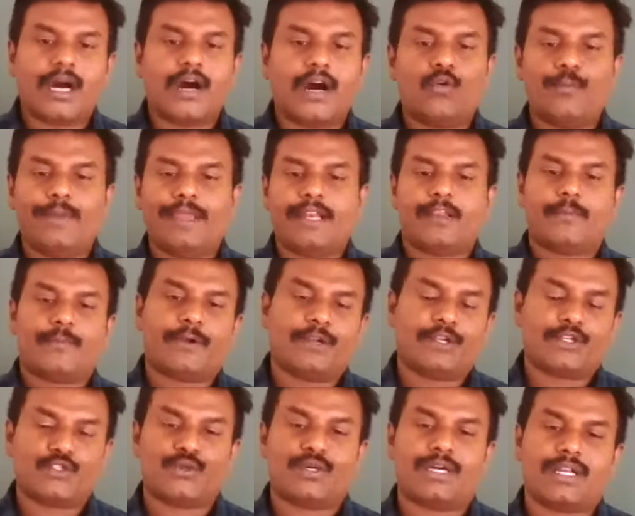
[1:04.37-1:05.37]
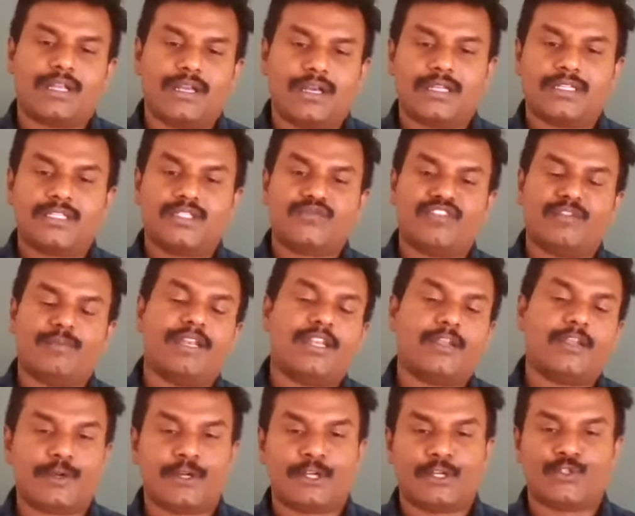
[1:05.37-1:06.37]
How male reproductive organs, female
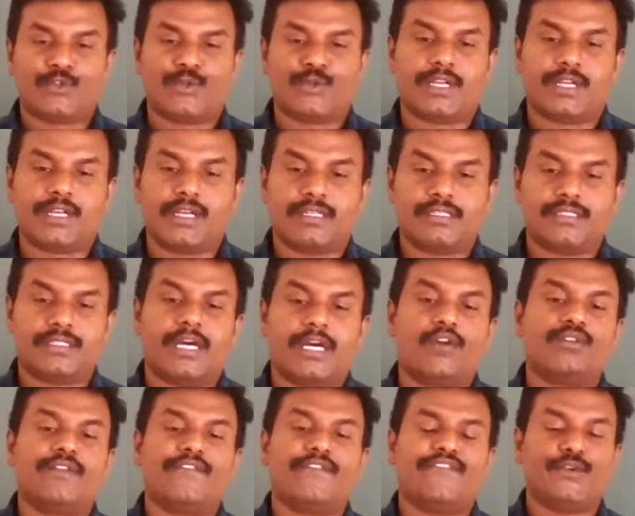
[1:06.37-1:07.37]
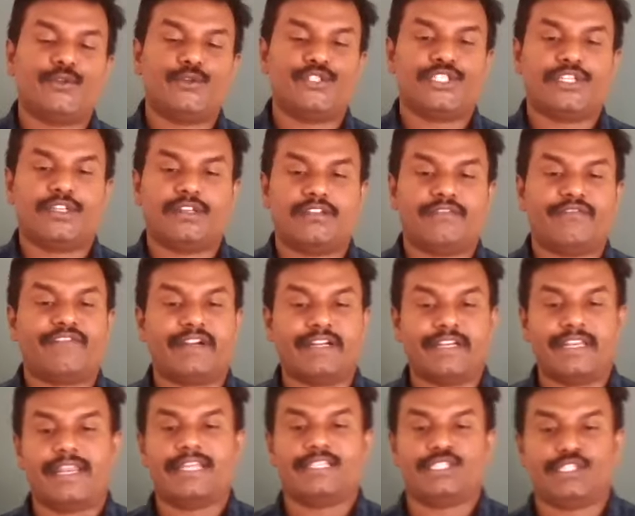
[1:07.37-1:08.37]
reproductive organs, how the fusion,
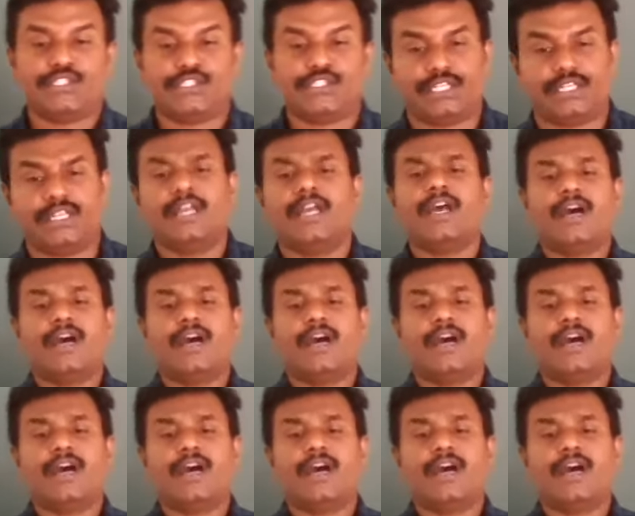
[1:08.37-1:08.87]
fertilization.